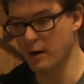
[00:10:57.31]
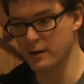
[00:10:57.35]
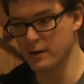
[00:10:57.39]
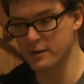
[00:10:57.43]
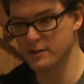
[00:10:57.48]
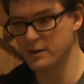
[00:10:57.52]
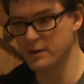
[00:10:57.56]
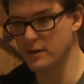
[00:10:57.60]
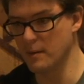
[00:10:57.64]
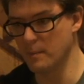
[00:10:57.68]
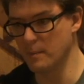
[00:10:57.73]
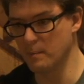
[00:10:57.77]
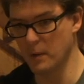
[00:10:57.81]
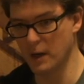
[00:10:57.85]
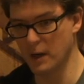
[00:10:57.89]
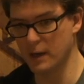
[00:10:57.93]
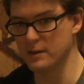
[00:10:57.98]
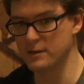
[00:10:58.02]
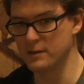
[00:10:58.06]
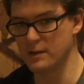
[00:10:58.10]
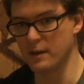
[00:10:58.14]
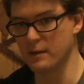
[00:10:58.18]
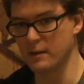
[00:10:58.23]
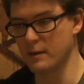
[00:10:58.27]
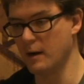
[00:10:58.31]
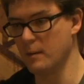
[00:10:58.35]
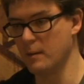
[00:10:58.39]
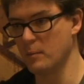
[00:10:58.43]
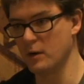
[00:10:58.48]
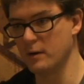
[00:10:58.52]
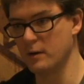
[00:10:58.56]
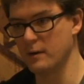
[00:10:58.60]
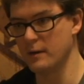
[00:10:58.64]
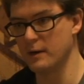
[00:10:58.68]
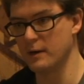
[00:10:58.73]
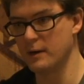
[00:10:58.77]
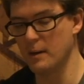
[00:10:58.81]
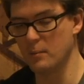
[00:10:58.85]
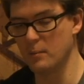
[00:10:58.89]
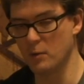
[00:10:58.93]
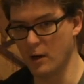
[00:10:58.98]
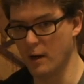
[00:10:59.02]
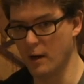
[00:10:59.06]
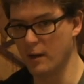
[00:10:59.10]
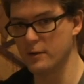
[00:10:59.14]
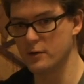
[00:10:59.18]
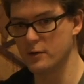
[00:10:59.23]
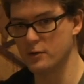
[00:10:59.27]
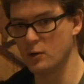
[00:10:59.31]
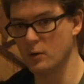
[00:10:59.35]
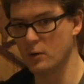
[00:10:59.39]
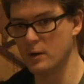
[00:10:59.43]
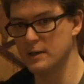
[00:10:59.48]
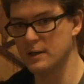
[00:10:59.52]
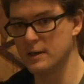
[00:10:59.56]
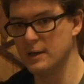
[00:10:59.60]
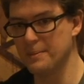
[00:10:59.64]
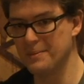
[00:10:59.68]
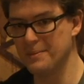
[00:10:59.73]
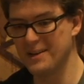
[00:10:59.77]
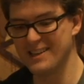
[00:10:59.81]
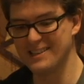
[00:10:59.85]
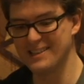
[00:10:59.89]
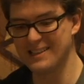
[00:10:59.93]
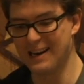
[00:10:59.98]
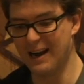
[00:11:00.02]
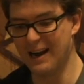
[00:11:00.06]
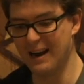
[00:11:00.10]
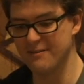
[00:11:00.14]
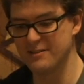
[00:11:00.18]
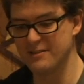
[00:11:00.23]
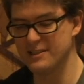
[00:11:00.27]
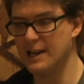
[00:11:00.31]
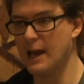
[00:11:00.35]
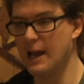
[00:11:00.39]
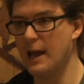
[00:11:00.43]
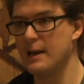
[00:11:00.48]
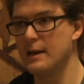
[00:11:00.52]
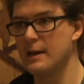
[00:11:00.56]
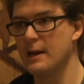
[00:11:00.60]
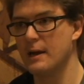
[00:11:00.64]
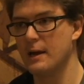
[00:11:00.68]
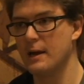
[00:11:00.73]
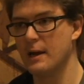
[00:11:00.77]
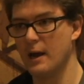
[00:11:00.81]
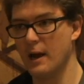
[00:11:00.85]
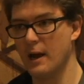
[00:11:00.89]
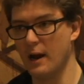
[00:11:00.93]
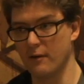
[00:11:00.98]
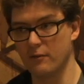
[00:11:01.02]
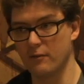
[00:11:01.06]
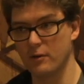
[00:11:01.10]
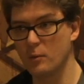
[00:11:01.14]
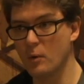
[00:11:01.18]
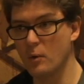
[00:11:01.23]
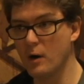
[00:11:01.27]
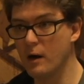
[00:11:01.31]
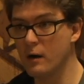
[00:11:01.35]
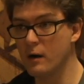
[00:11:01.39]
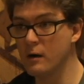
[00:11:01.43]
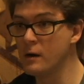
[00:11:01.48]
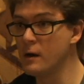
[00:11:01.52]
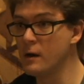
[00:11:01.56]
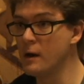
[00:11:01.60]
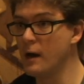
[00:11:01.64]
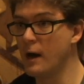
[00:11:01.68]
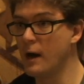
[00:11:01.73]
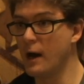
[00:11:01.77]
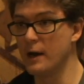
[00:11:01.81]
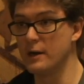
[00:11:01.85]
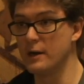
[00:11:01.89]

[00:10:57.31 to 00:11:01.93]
honestly, the biggest thing that I bring to the table on the story team is that I've sat everywhere.